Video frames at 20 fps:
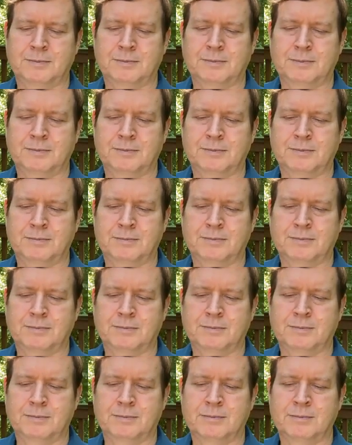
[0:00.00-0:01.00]

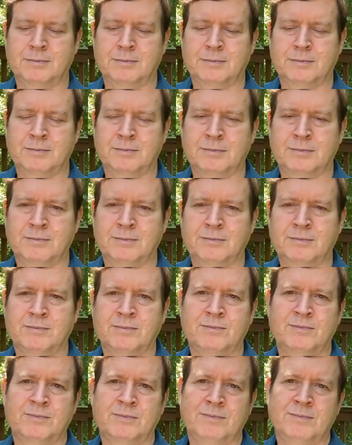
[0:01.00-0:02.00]

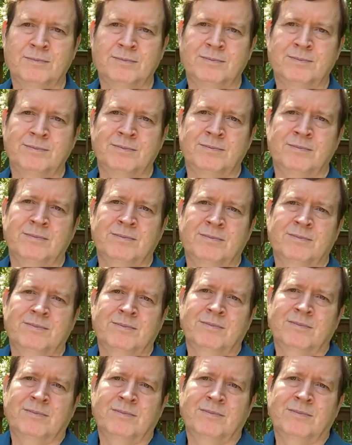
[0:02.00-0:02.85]
No one is speaking in this clip.